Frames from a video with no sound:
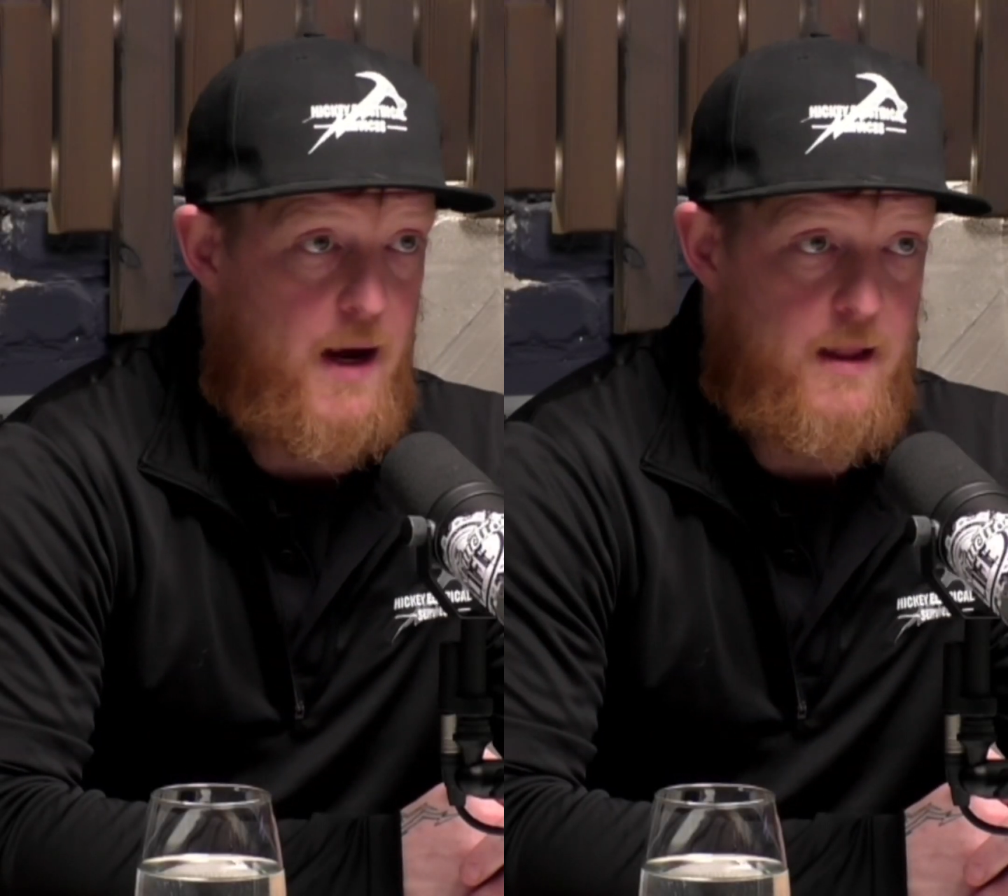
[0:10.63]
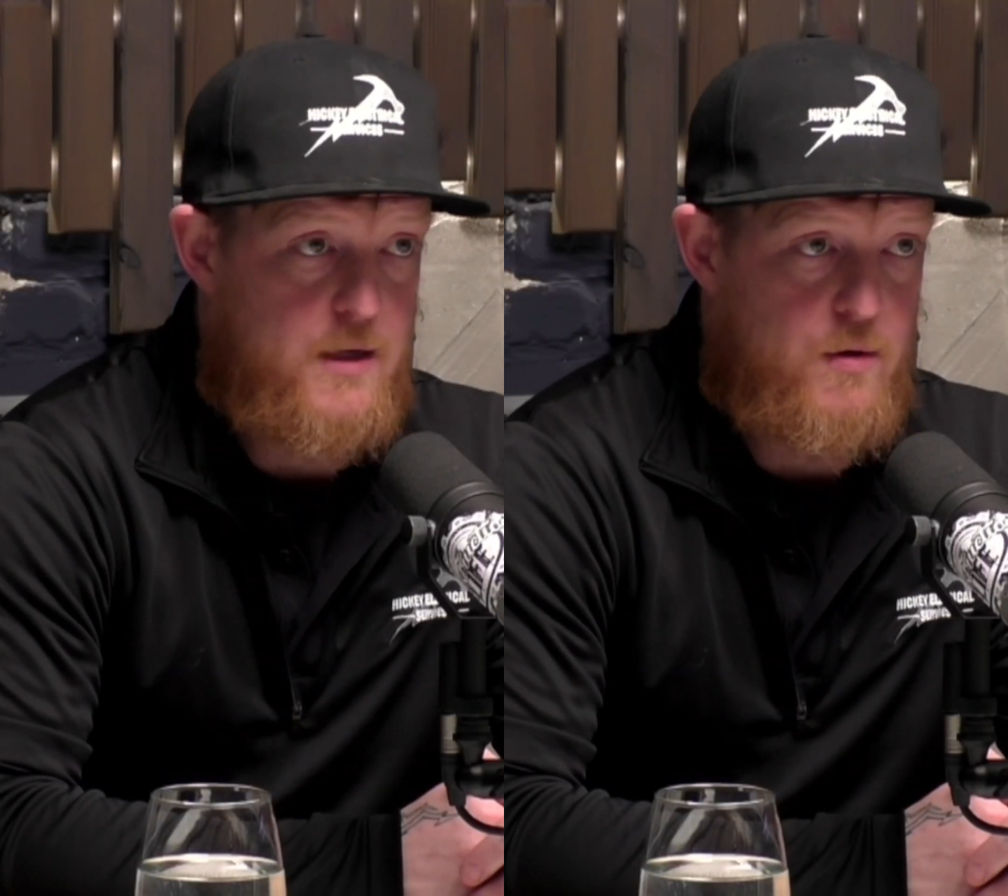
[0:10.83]

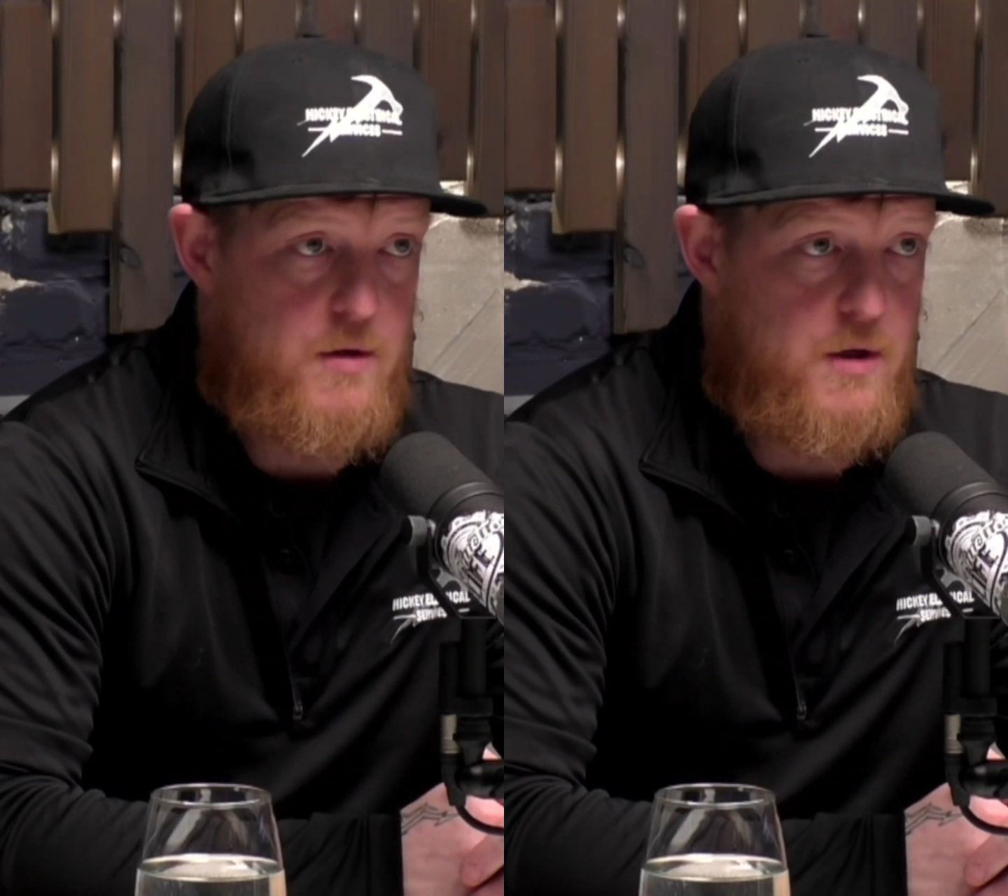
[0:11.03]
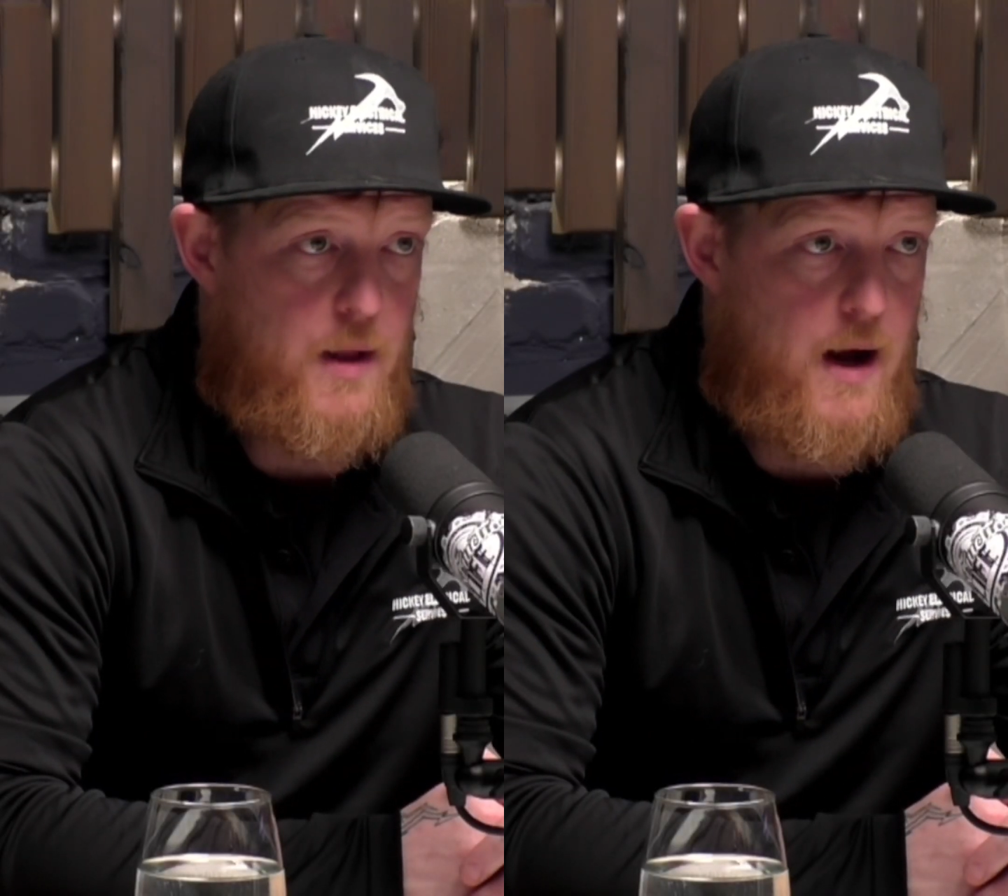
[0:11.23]
electrical
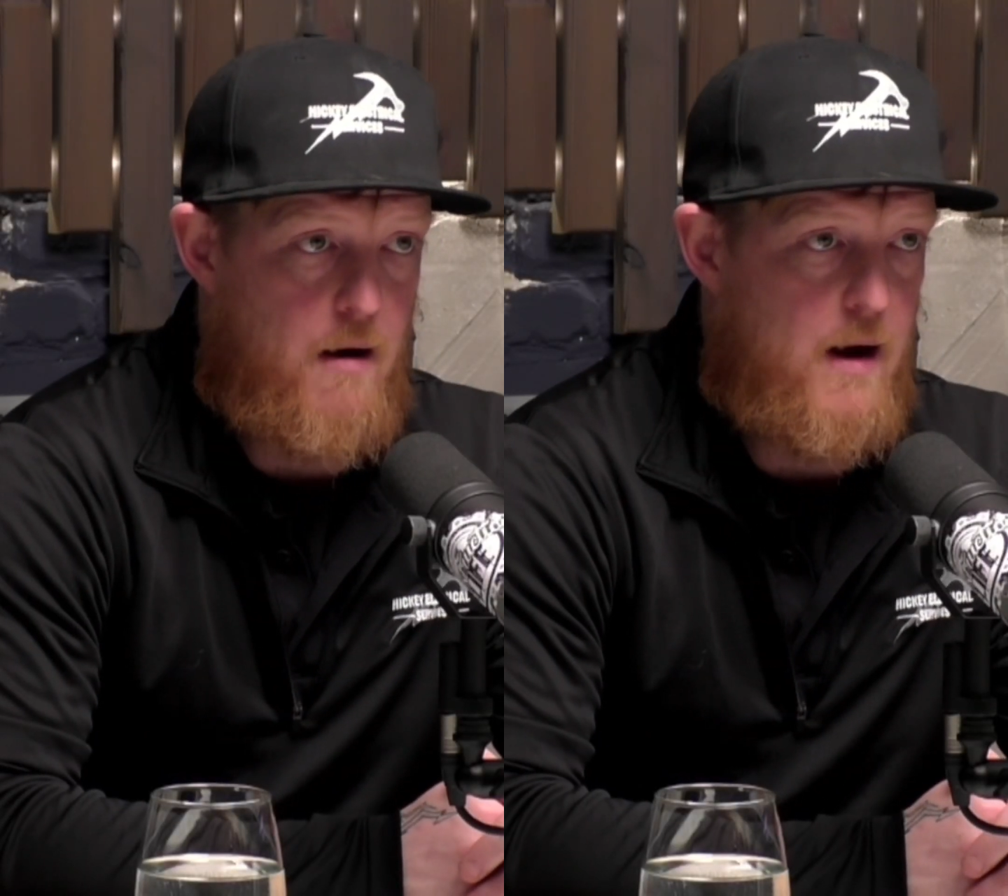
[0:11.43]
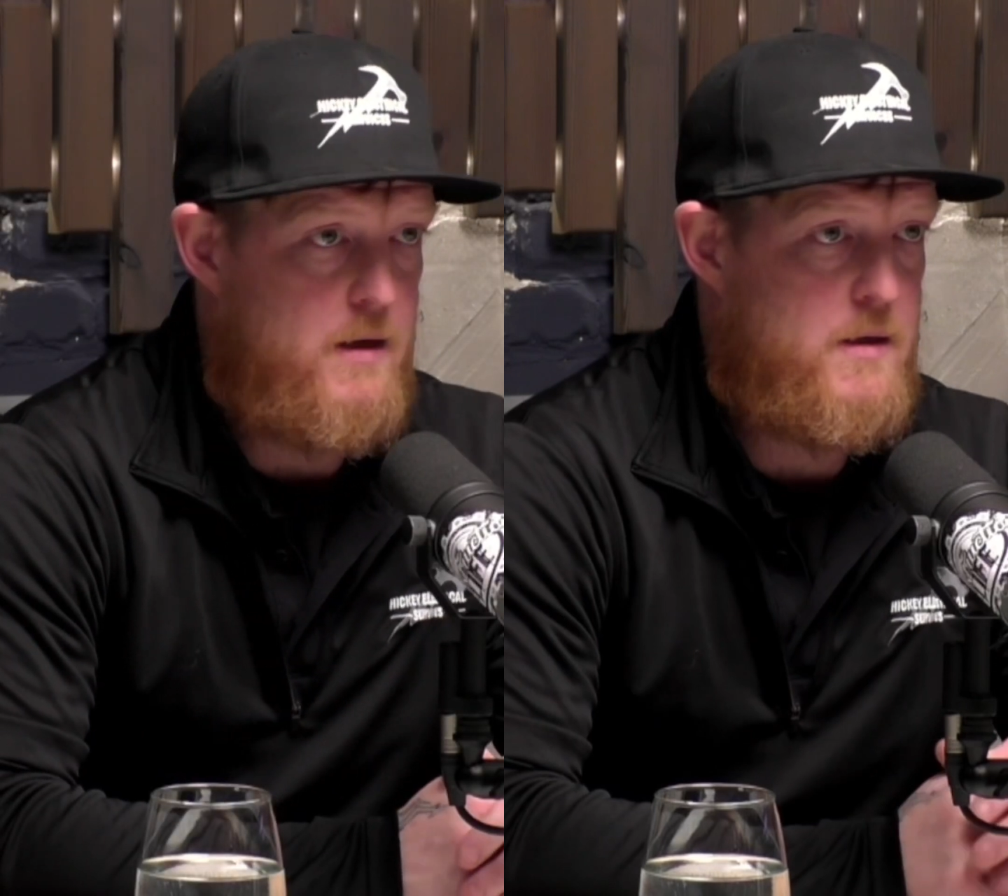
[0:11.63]

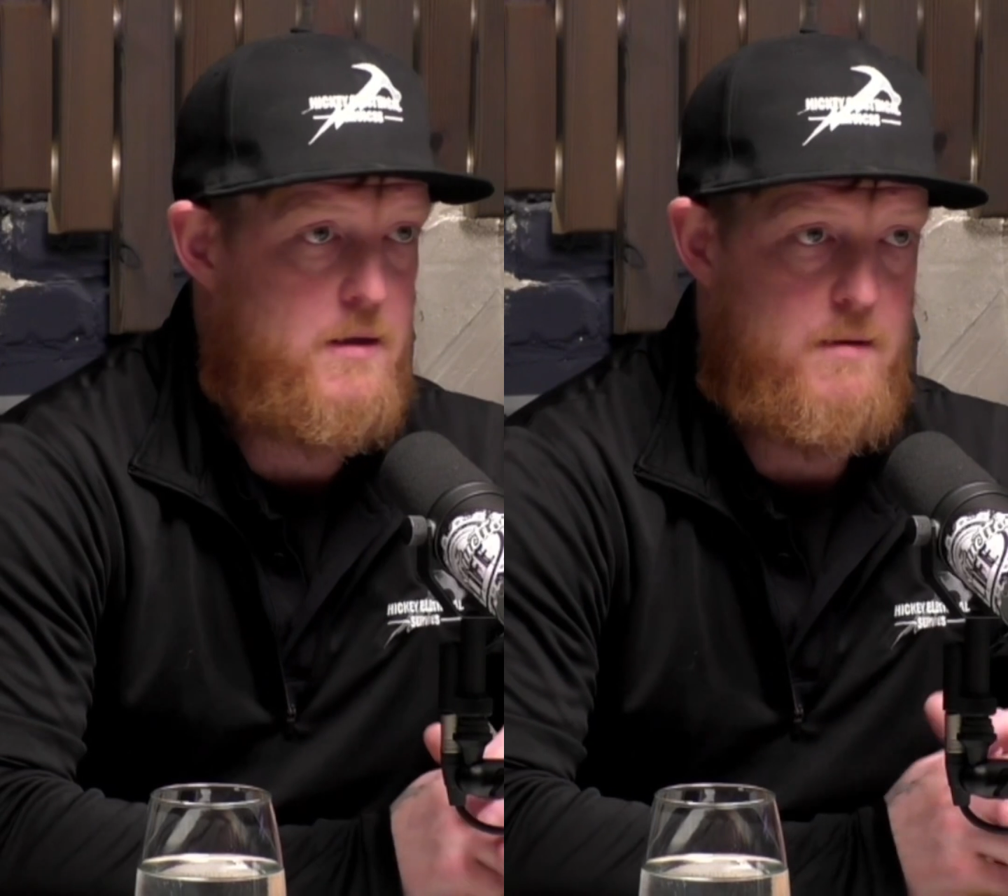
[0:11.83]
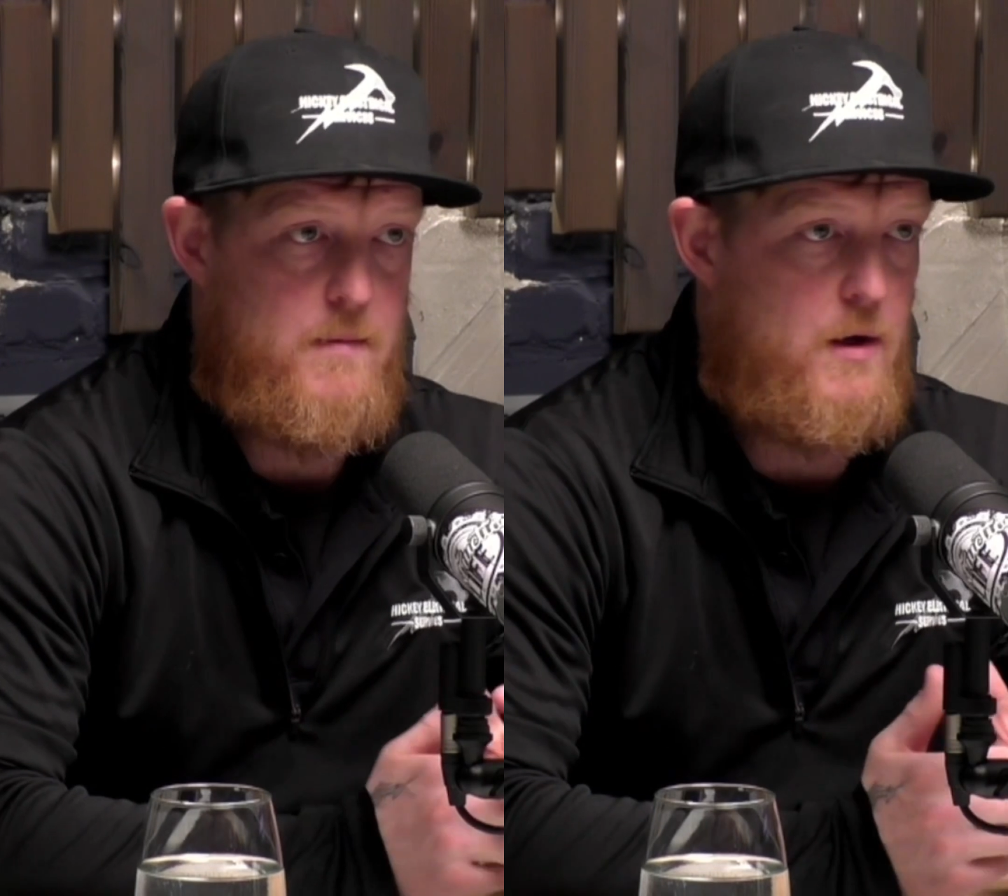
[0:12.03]
supplier
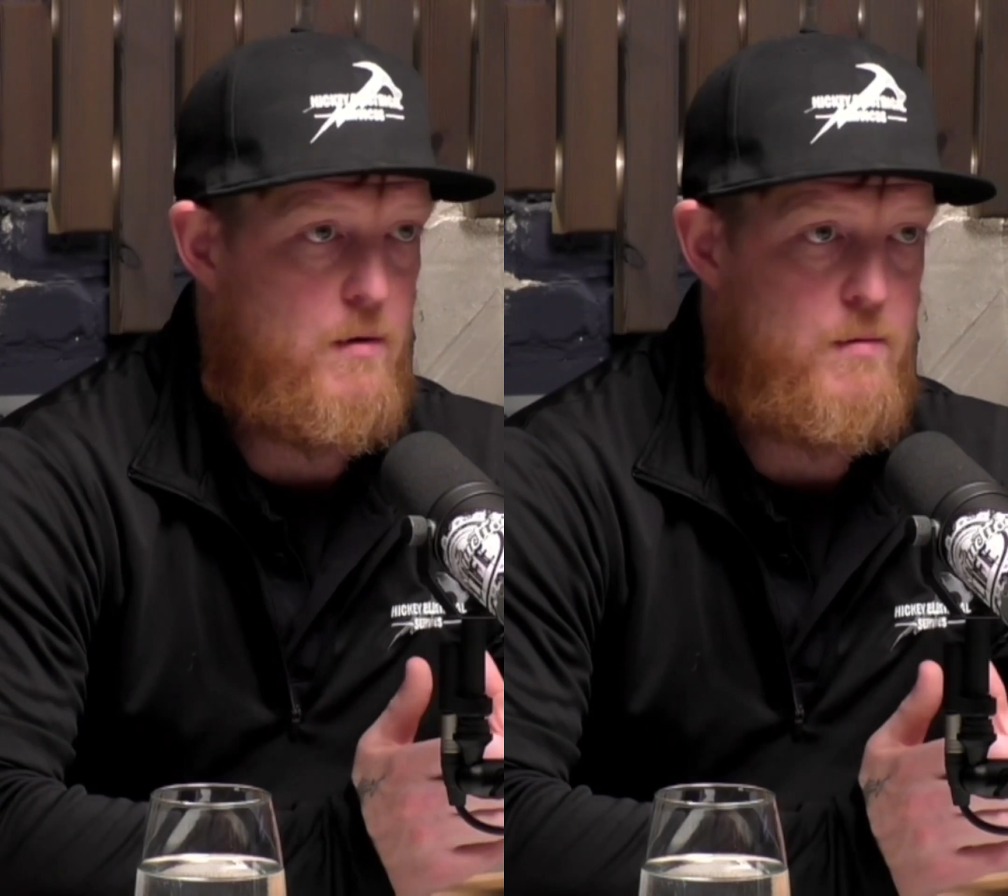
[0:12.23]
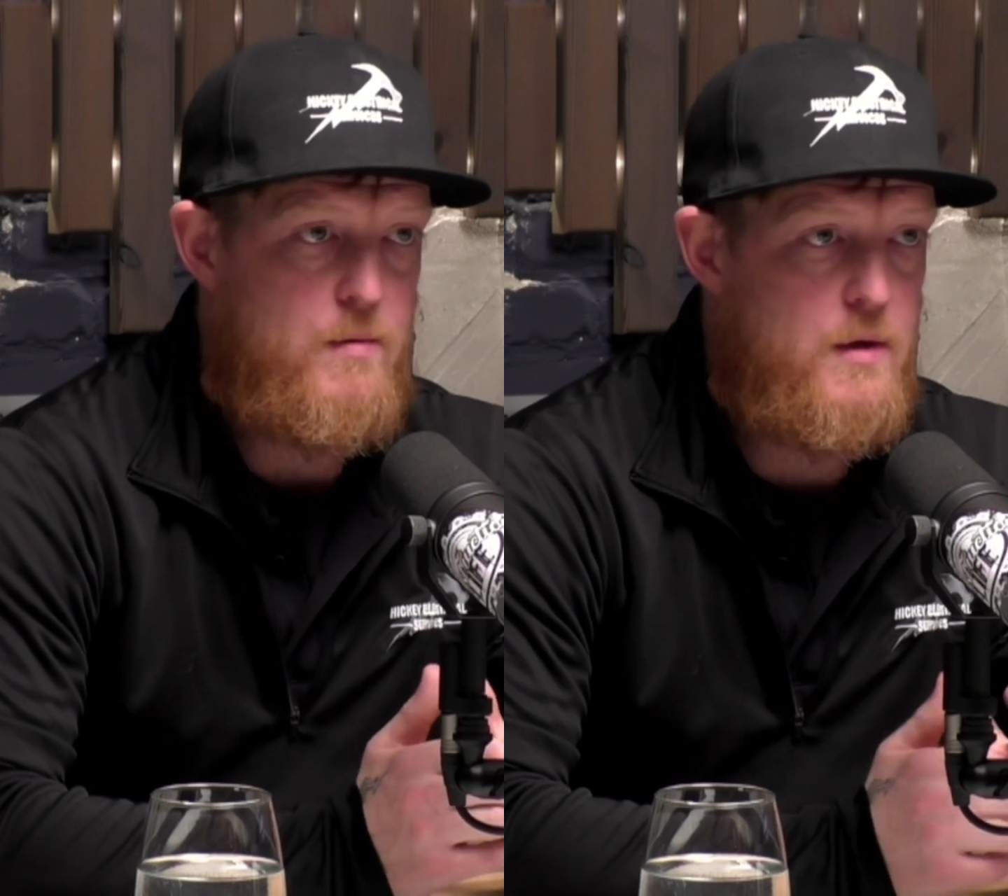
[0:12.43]
as you
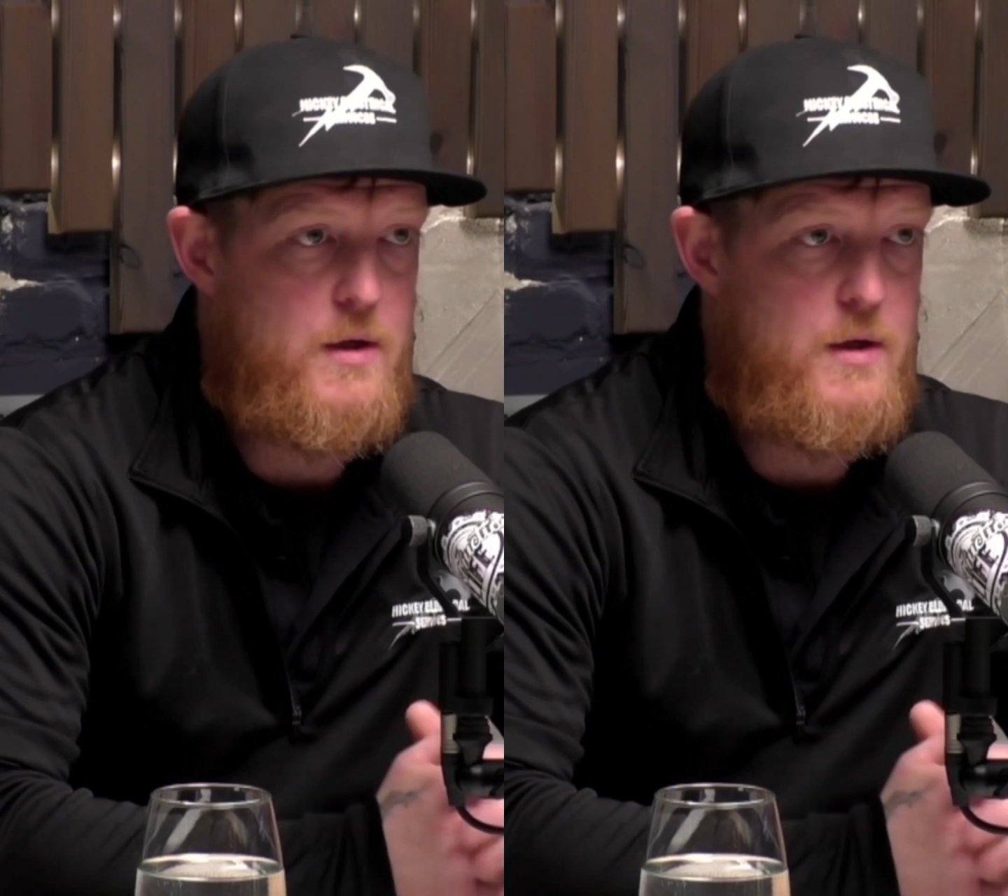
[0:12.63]
know